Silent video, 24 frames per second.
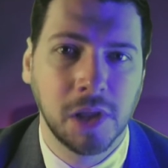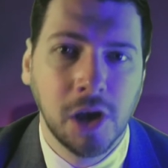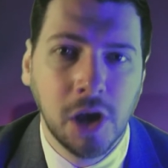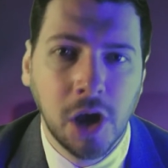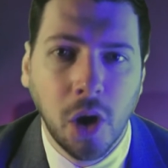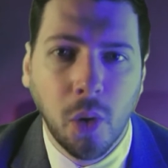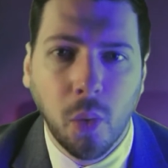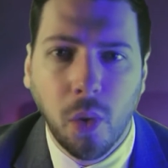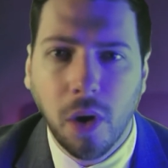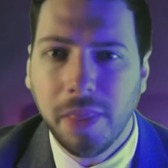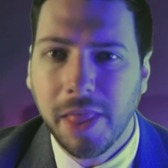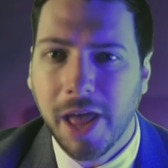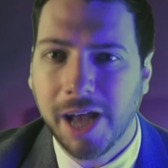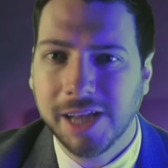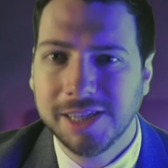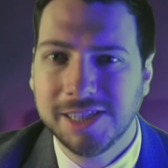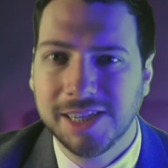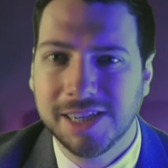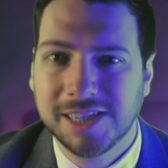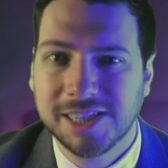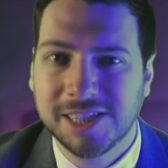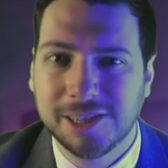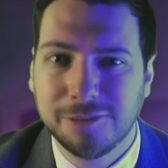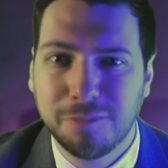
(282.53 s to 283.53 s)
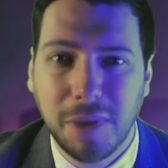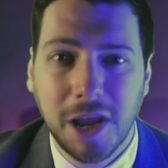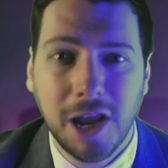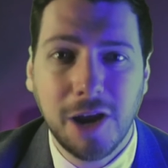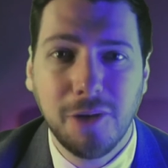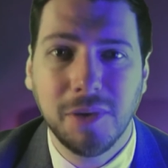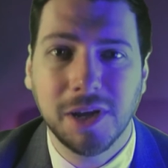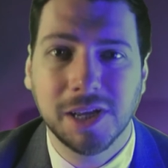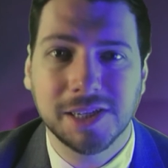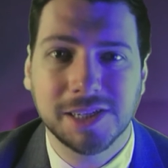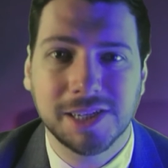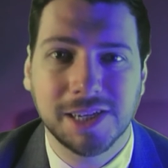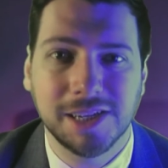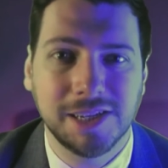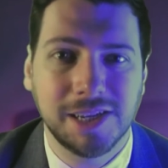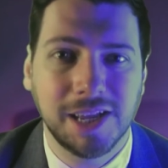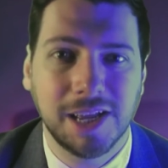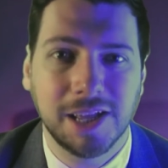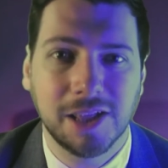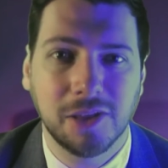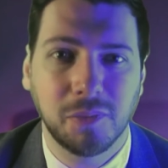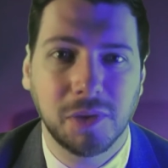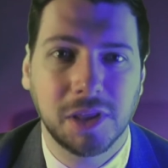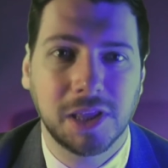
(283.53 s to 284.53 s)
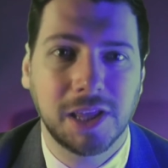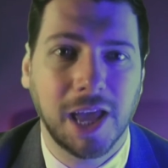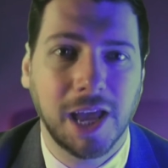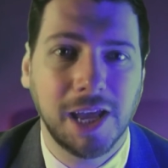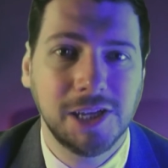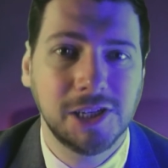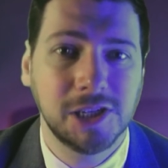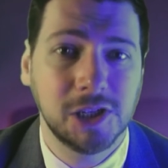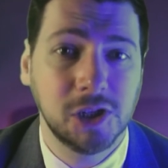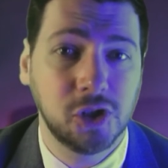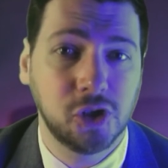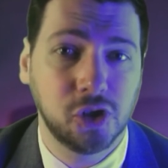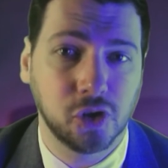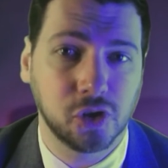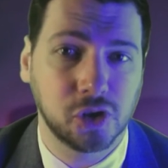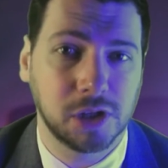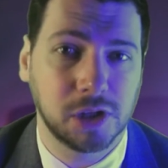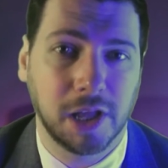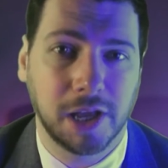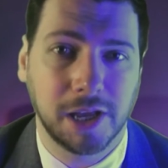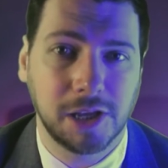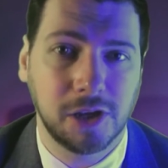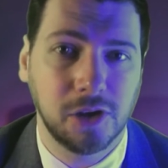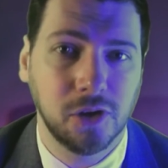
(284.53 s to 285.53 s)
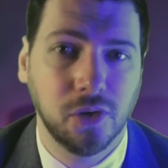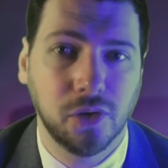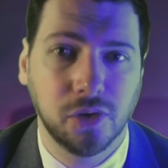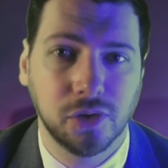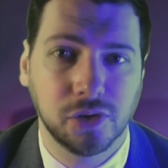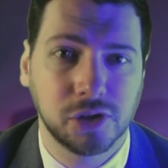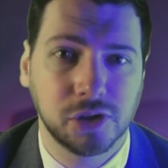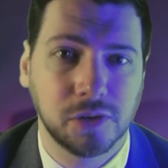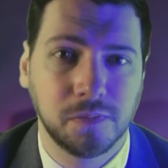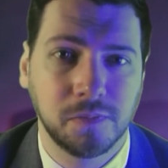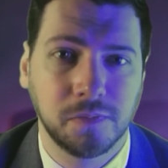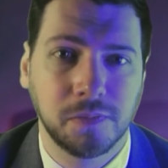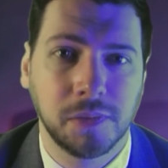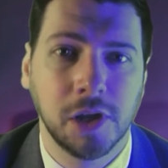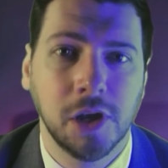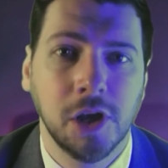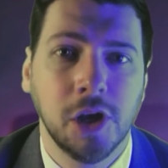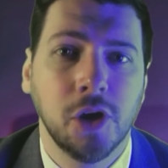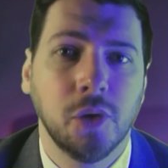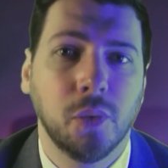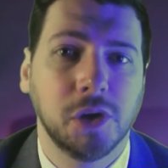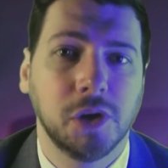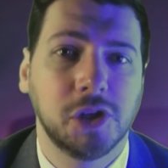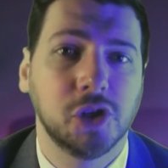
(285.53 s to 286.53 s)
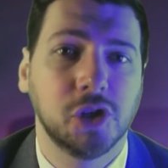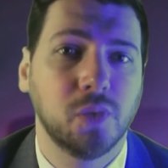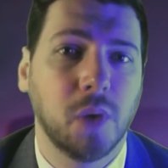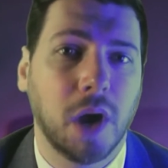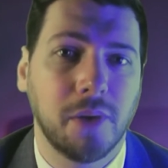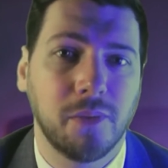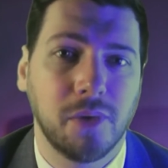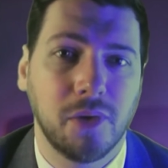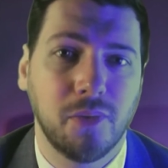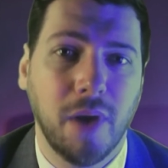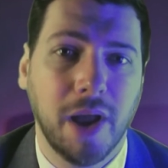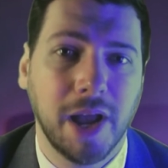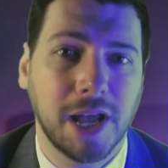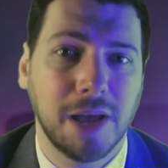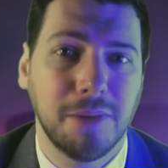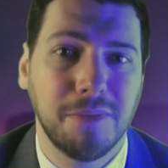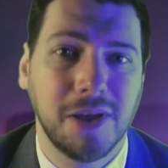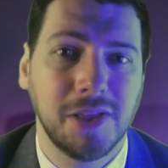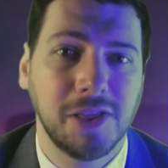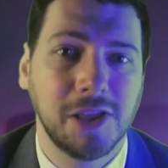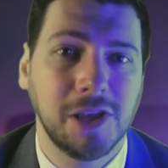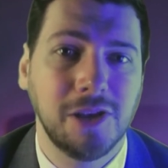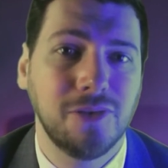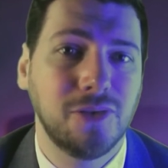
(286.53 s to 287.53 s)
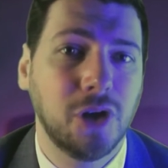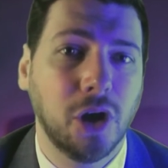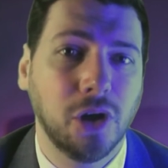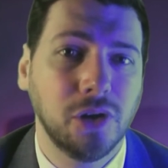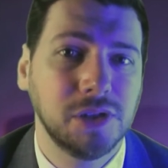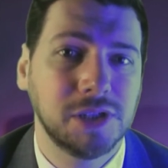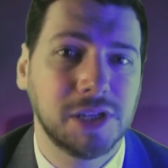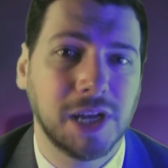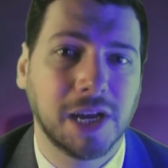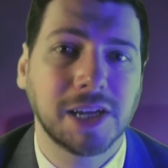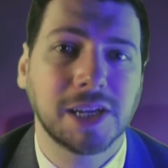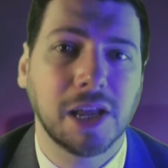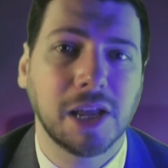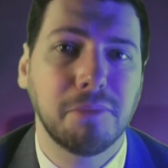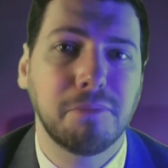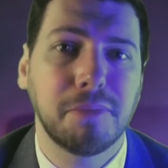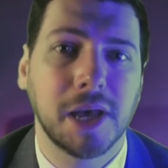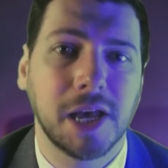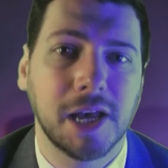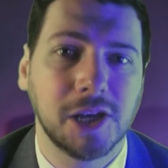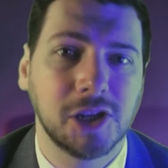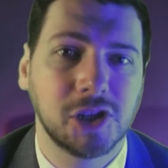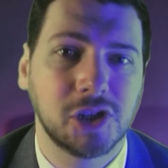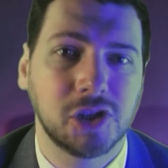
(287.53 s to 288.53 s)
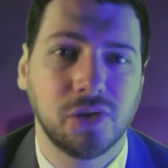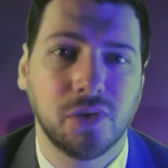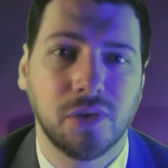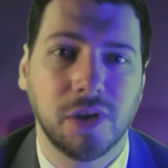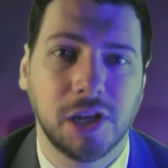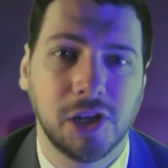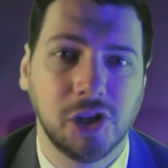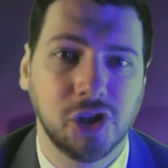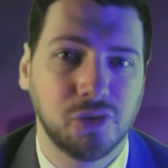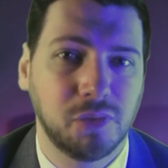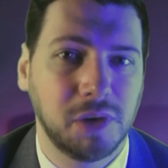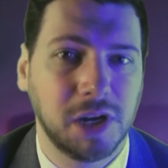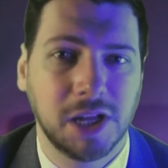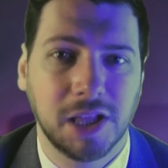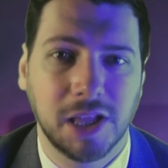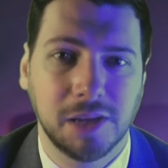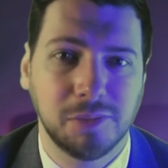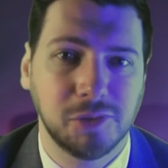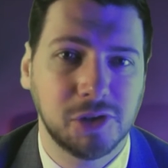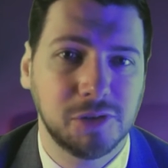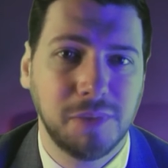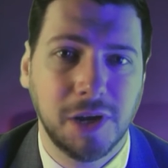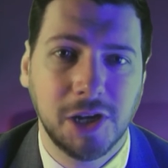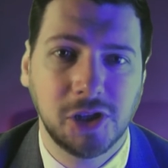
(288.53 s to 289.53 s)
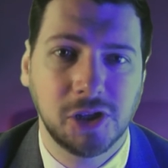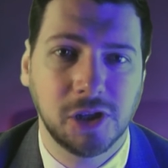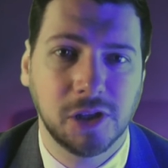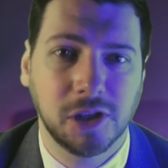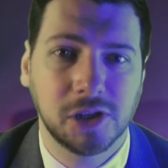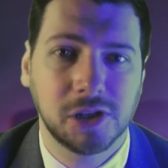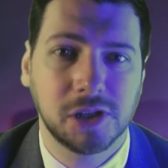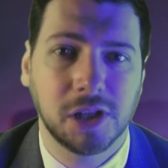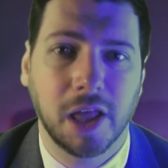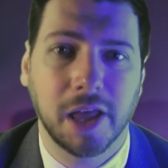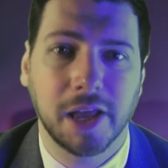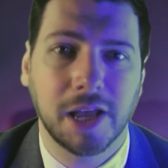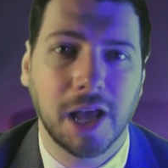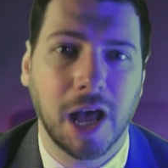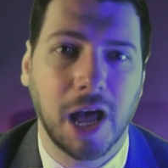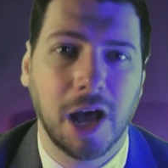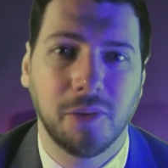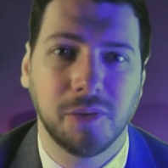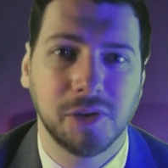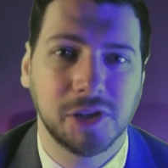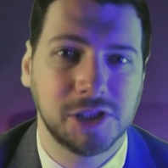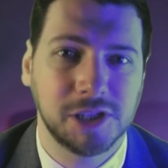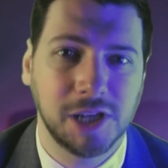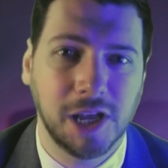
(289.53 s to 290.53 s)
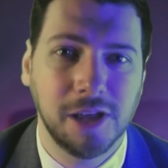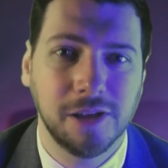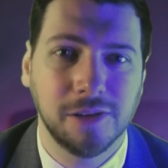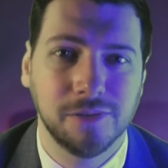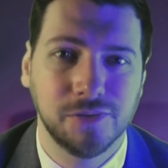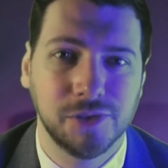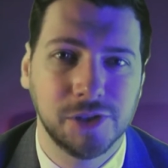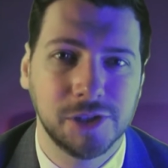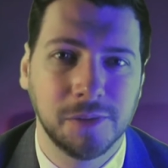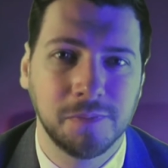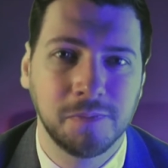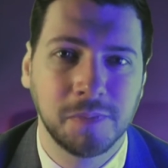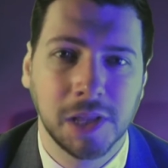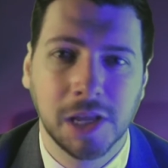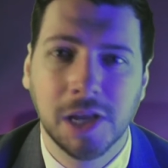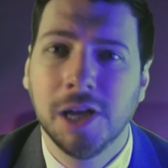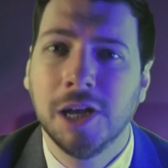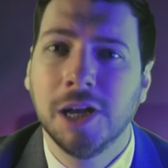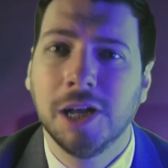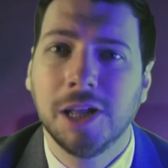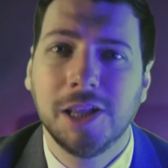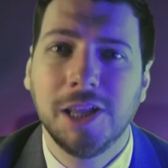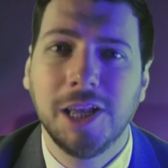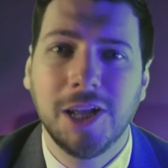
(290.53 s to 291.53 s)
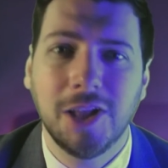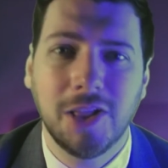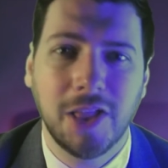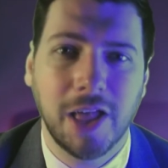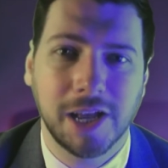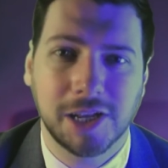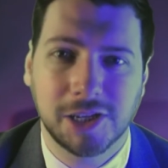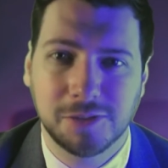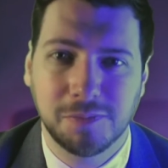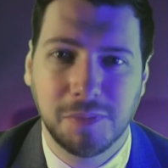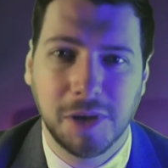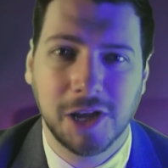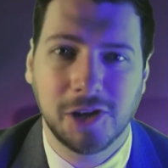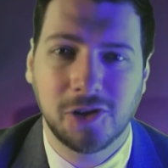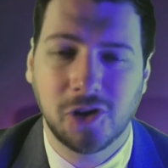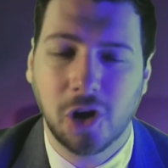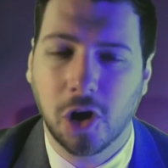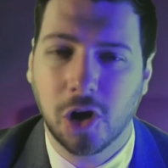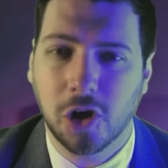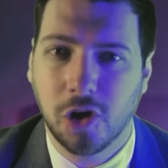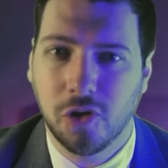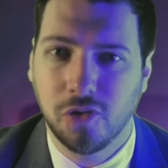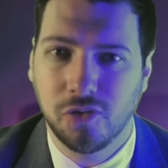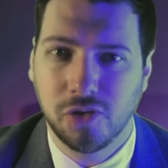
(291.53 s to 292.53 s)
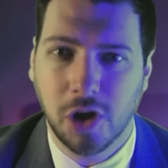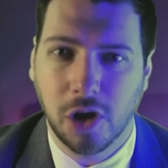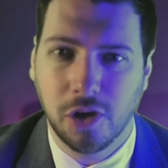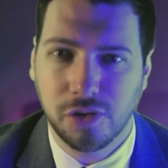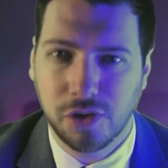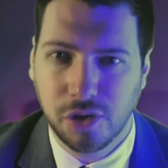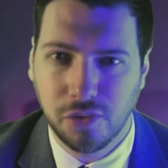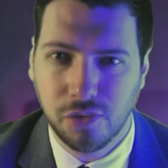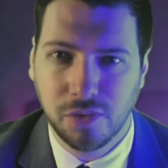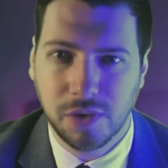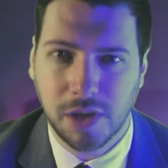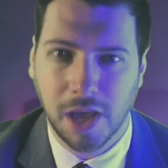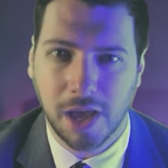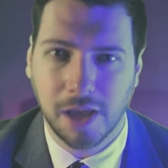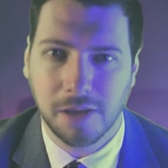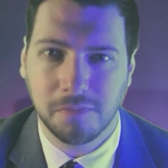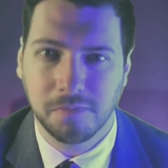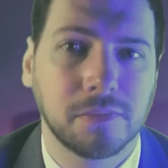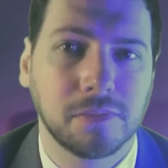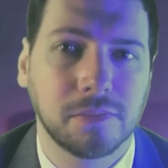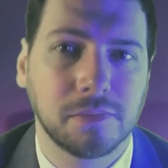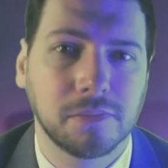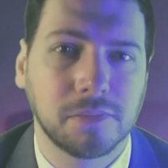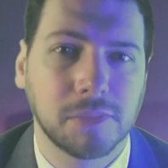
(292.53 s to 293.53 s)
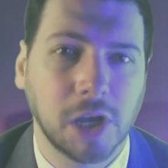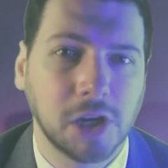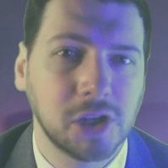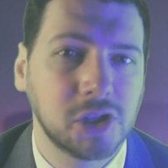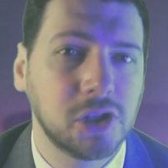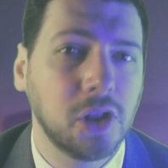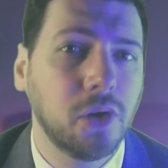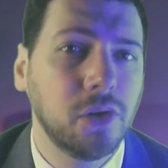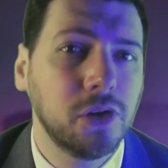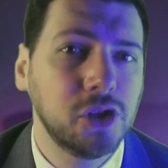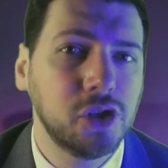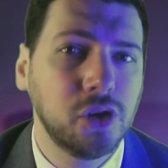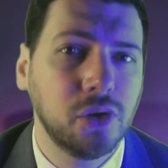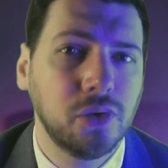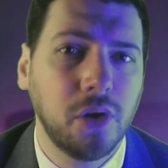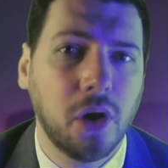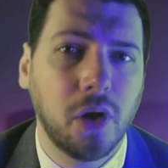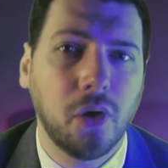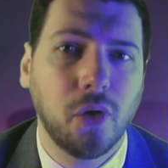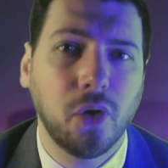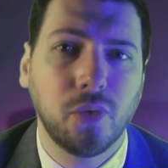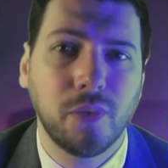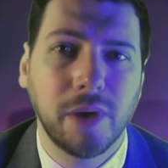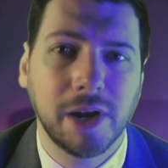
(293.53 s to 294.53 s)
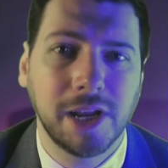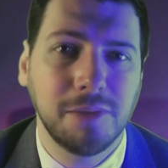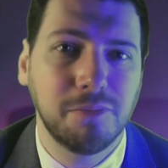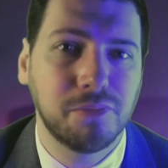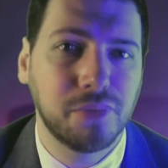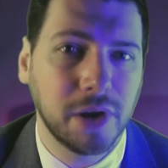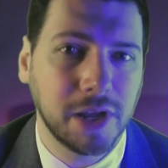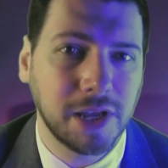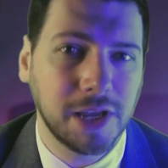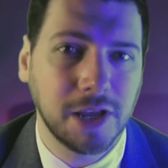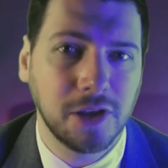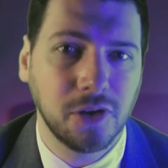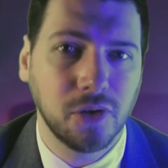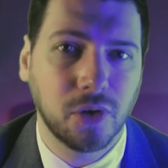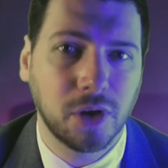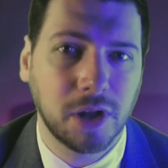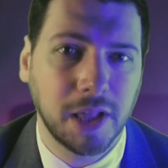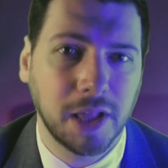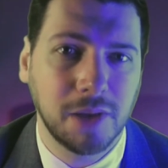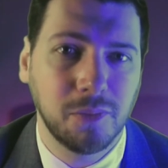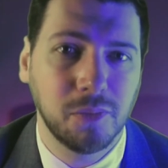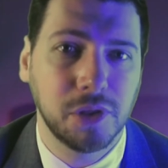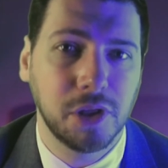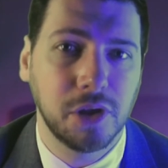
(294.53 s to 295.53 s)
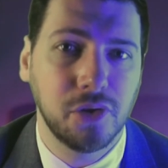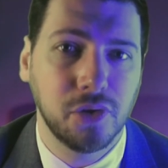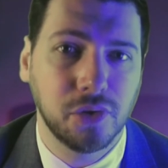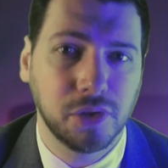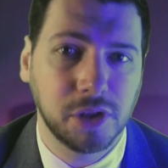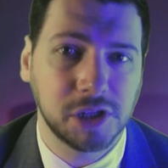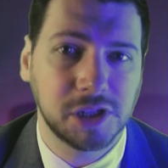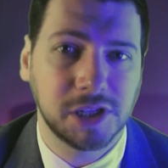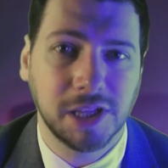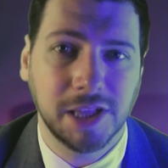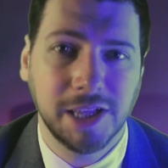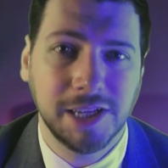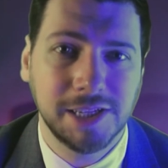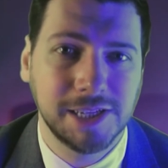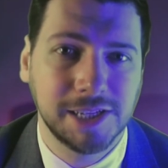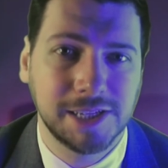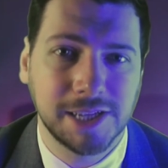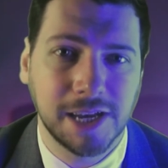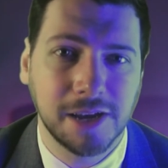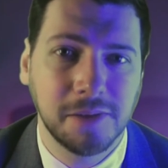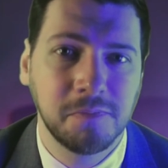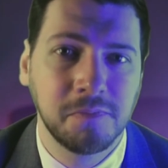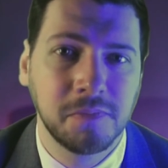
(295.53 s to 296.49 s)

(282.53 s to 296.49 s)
one that has experience in dealing with cases just like yours, which is why we recommend that you contact a personal injury claim specialist like ourselves, legalexpert.co.uk. As long as you're not already bringing your claim with another solicitor,